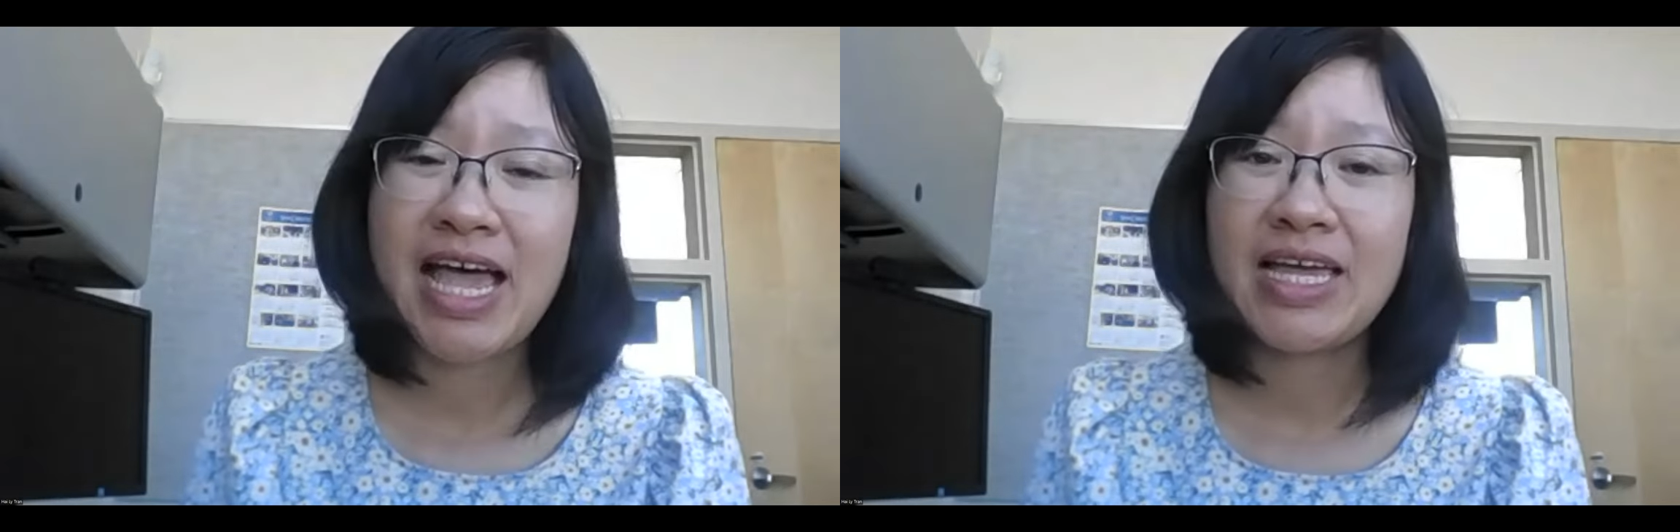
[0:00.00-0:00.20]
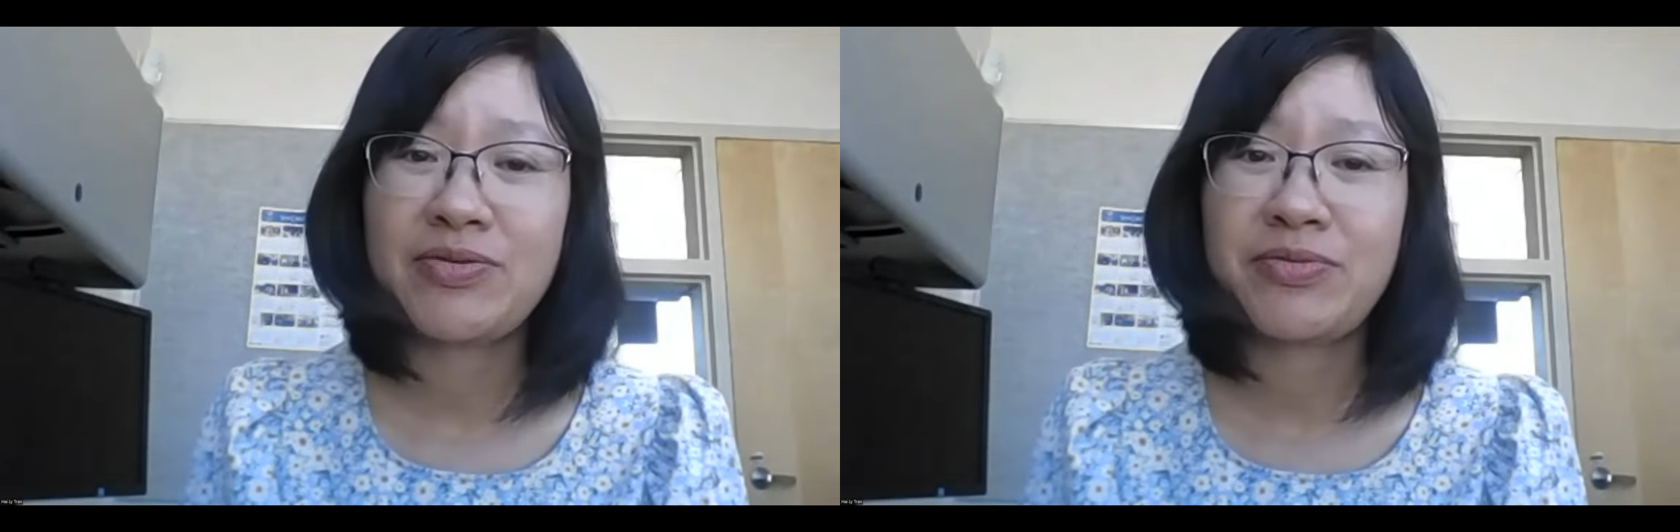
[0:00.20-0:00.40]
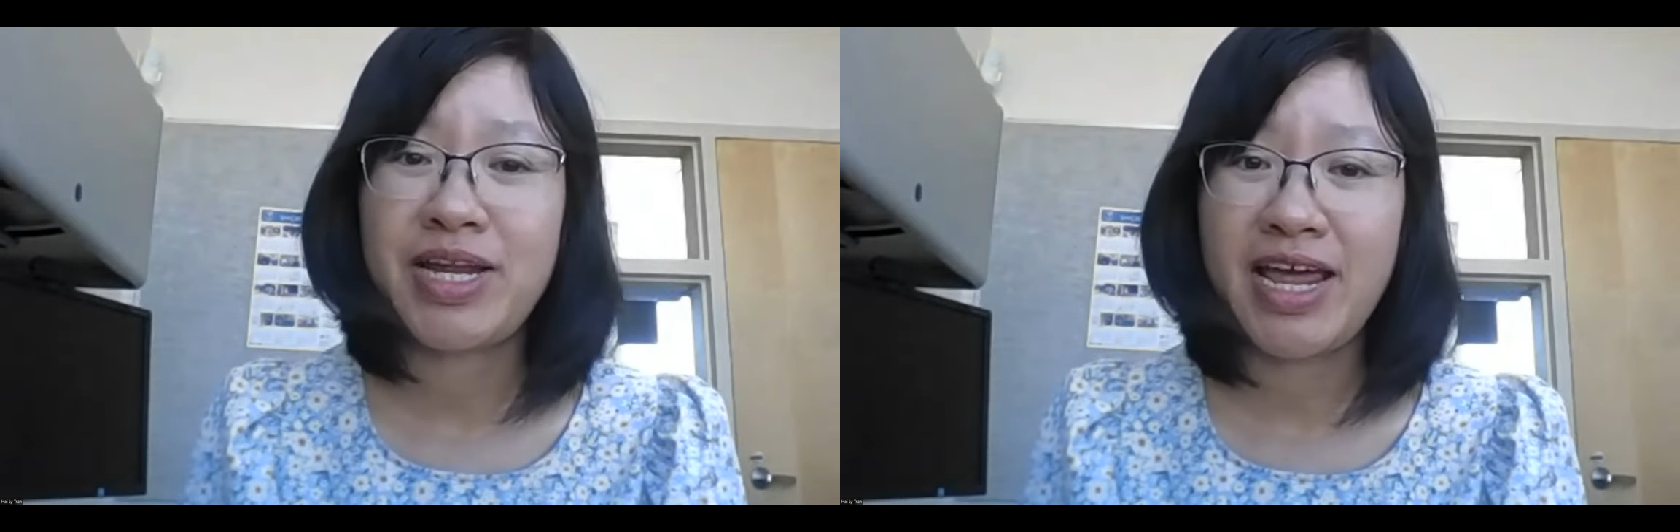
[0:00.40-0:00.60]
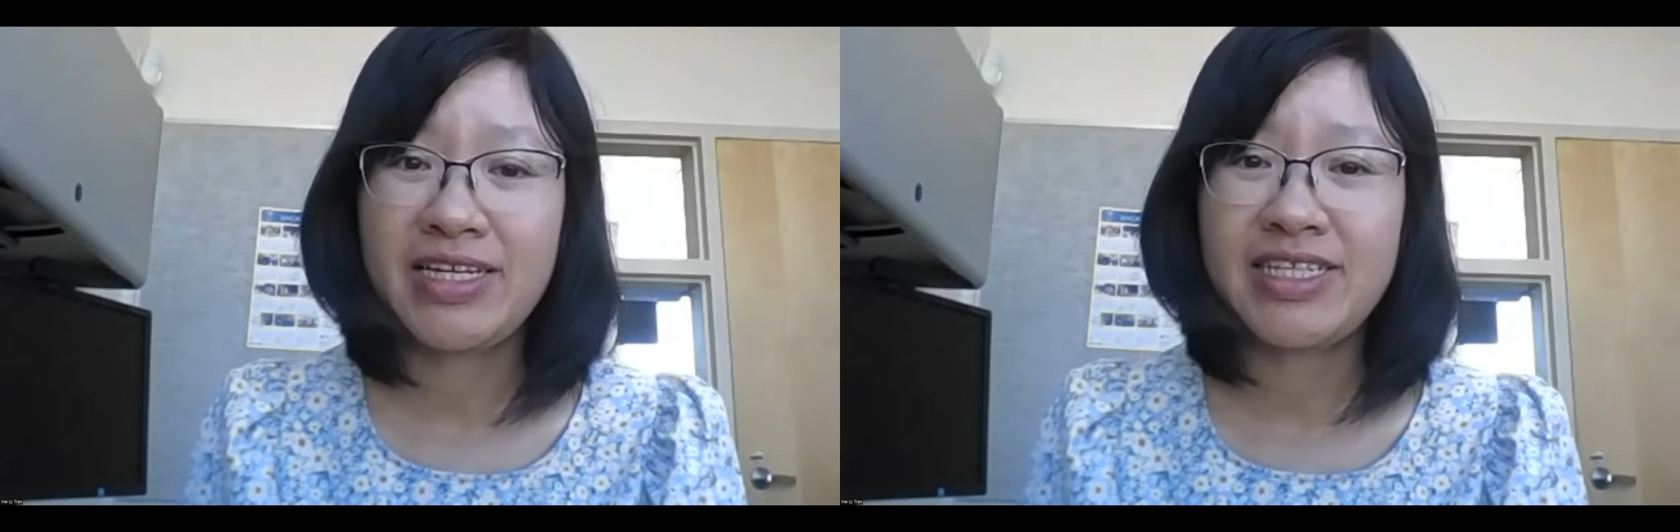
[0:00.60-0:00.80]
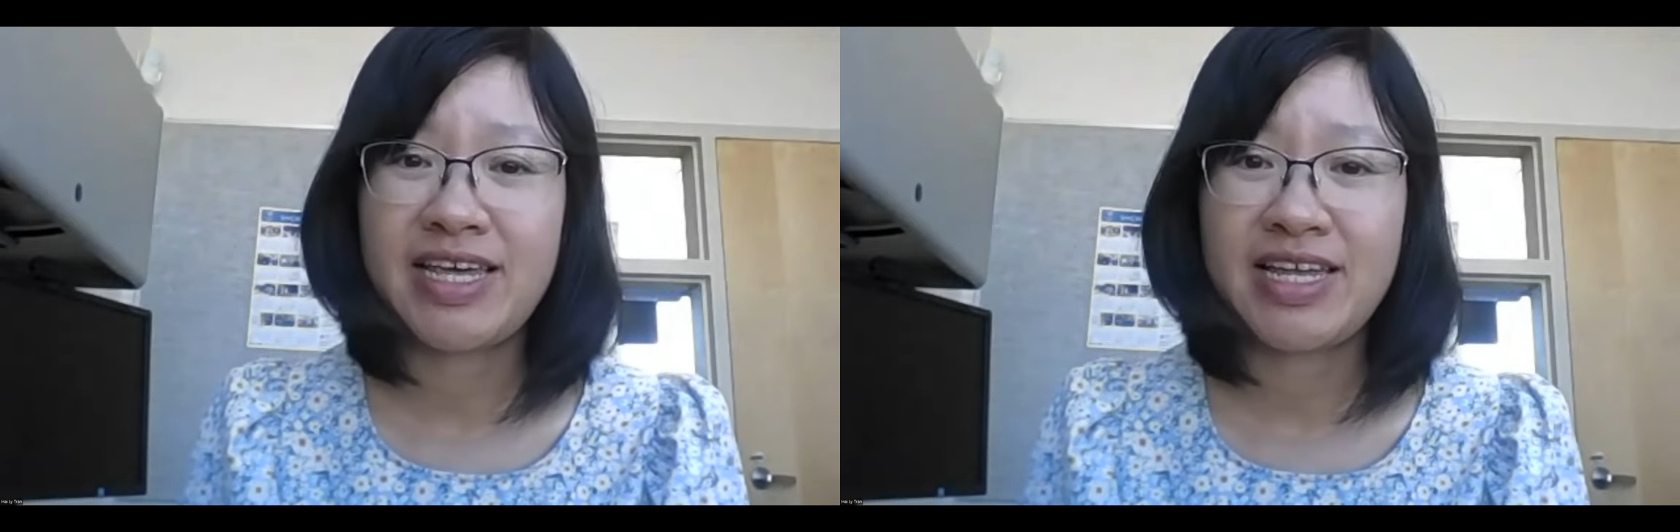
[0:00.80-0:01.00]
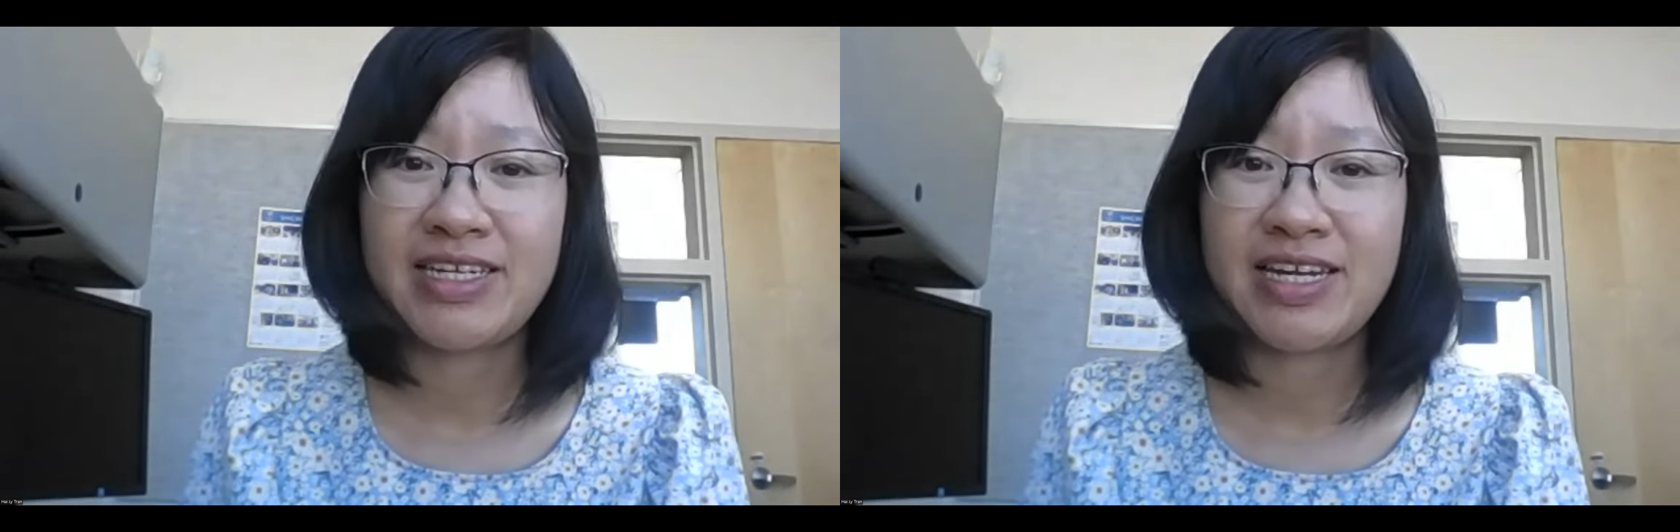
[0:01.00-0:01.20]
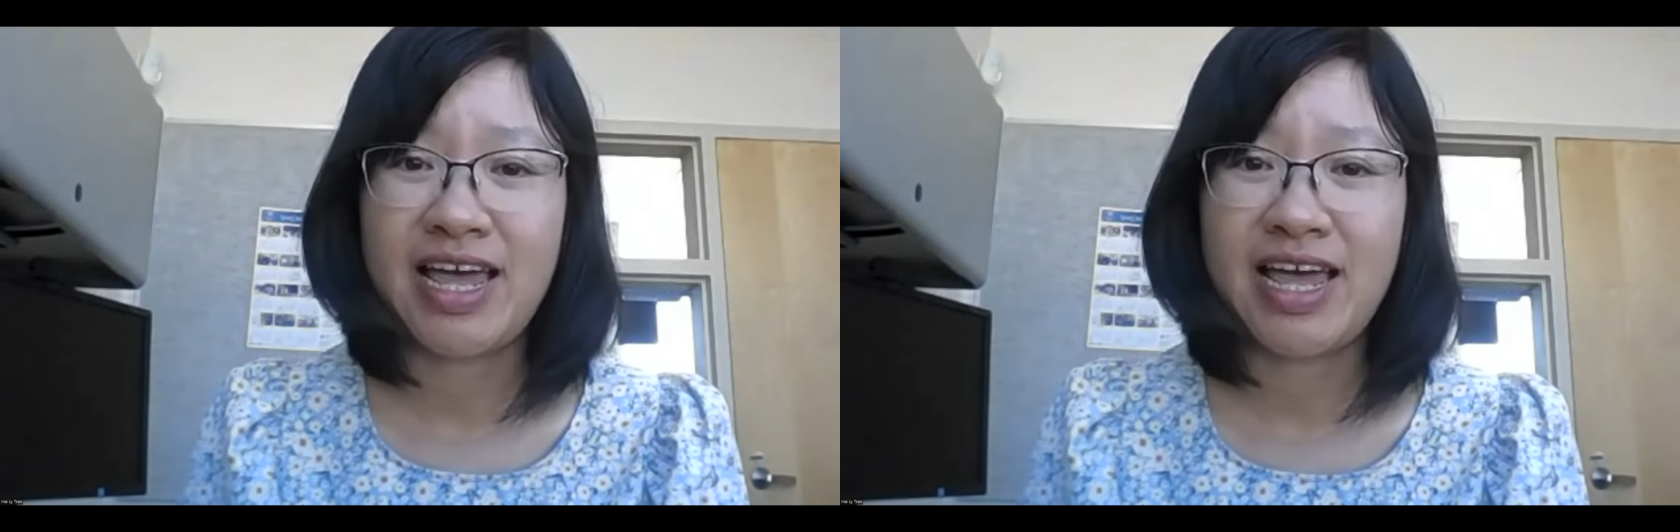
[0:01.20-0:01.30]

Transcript: I created